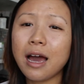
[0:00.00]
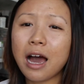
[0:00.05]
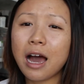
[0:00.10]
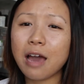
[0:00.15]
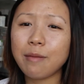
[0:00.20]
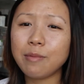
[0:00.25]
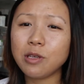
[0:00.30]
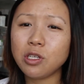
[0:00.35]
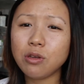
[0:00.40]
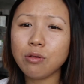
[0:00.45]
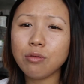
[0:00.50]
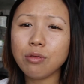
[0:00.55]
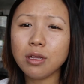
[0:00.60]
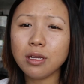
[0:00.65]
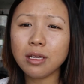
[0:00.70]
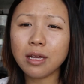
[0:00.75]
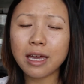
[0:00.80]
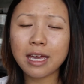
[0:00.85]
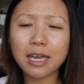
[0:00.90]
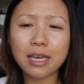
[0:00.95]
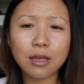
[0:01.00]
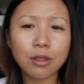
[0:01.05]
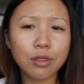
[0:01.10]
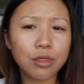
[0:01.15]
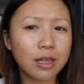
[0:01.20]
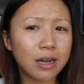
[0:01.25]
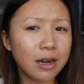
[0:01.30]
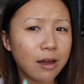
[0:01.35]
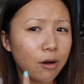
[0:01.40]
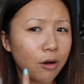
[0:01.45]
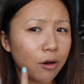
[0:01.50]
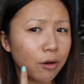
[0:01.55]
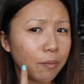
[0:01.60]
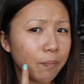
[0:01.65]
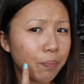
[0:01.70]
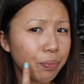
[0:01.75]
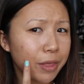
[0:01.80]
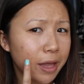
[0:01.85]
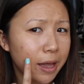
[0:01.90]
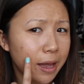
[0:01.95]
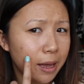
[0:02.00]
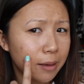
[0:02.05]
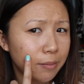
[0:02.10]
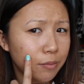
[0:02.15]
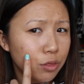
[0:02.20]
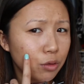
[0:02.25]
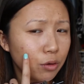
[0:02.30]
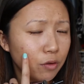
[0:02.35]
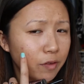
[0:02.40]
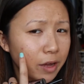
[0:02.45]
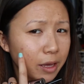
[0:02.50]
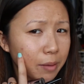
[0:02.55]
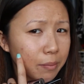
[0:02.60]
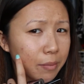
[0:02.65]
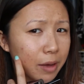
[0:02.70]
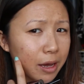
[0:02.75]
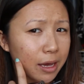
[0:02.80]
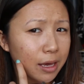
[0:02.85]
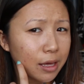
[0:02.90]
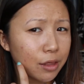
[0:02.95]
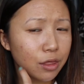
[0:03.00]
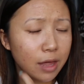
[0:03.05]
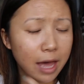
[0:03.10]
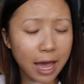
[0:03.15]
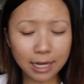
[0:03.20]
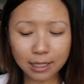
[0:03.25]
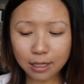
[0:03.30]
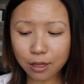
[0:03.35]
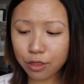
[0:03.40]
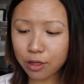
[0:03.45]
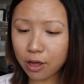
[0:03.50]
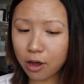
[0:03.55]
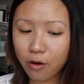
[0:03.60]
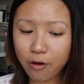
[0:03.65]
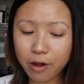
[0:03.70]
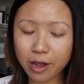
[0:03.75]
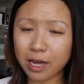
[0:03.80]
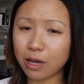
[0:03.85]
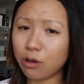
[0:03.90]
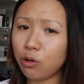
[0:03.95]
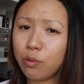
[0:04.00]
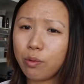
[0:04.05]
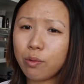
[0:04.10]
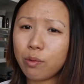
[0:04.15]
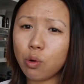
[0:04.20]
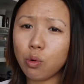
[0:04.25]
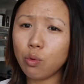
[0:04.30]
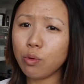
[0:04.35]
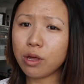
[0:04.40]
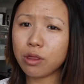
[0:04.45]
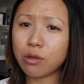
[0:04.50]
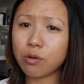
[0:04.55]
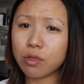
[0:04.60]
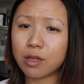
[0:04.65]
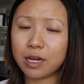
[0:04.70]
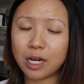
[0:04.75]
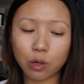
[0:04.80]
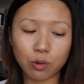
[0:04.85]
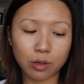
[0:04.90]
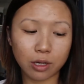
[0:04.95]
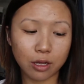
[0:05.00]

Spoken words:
I've been using a concealer on sort of like my acne scarring. I always use a liquid